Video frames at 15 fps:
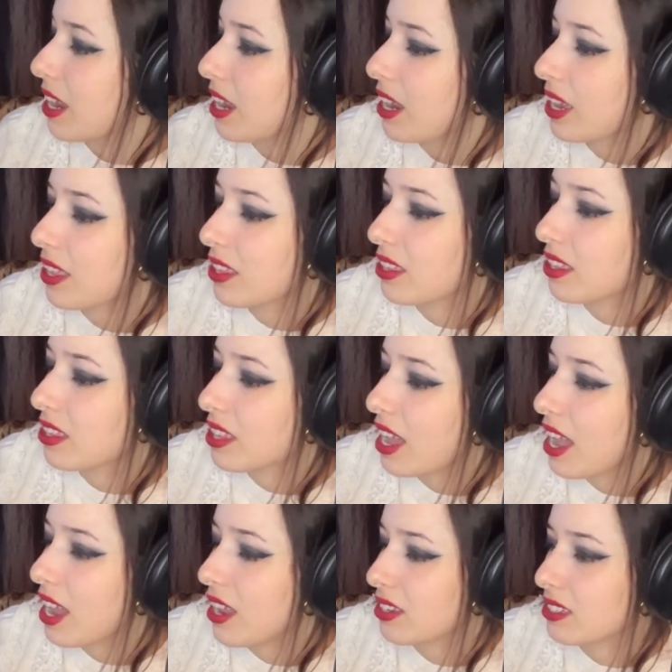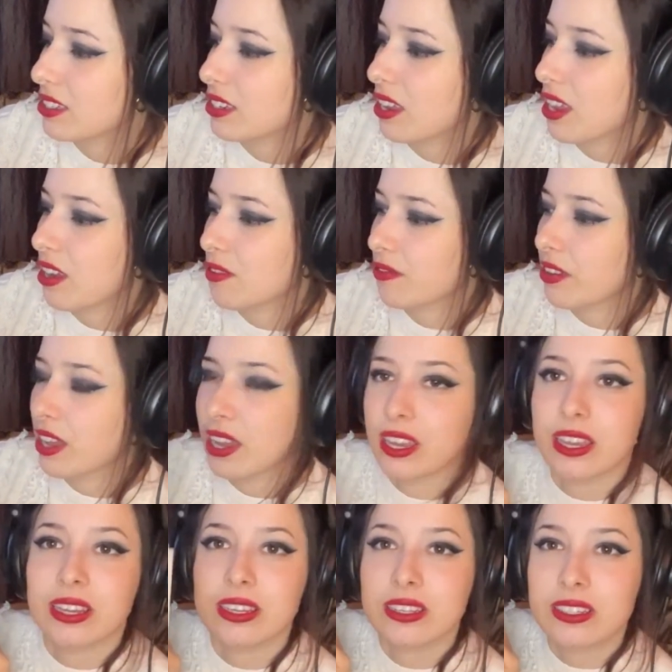And that I
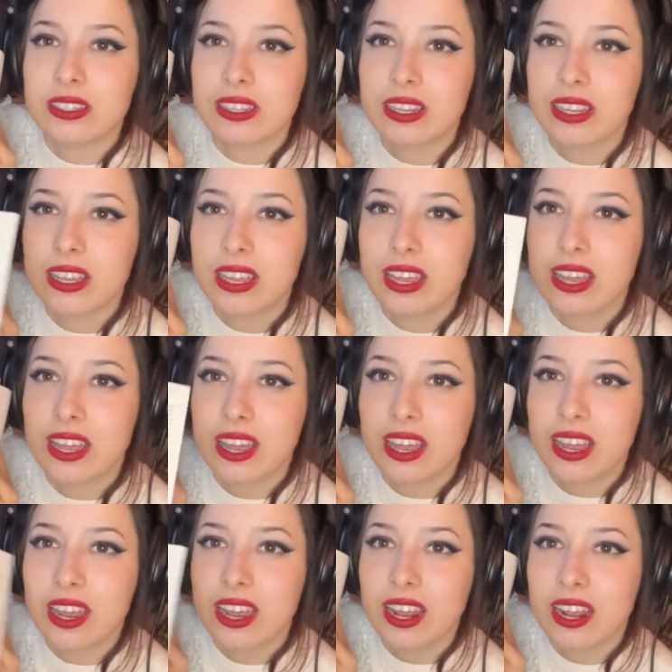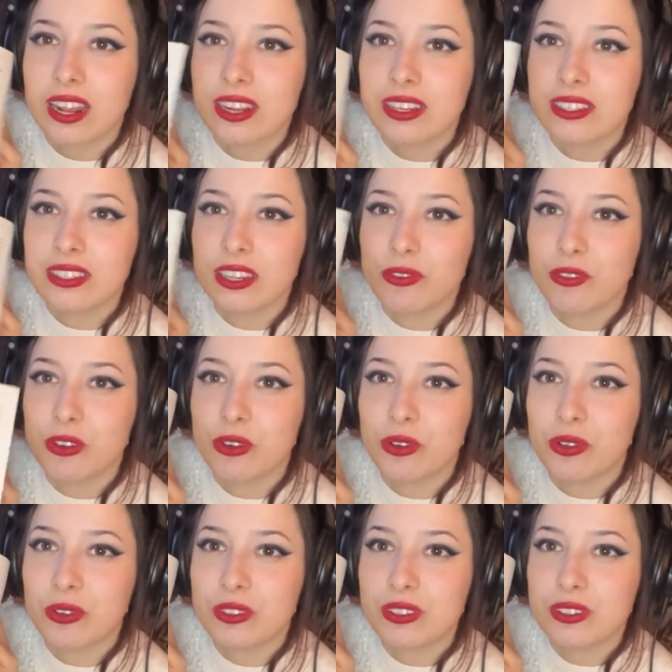find
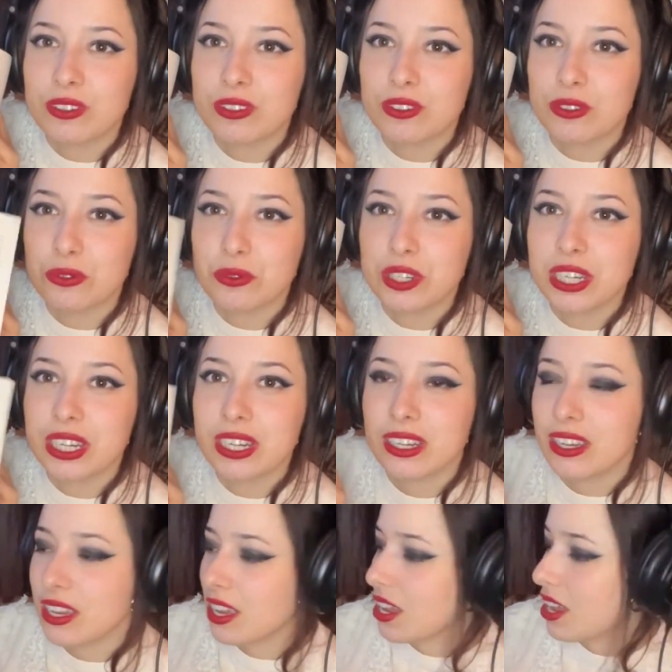difficult to read.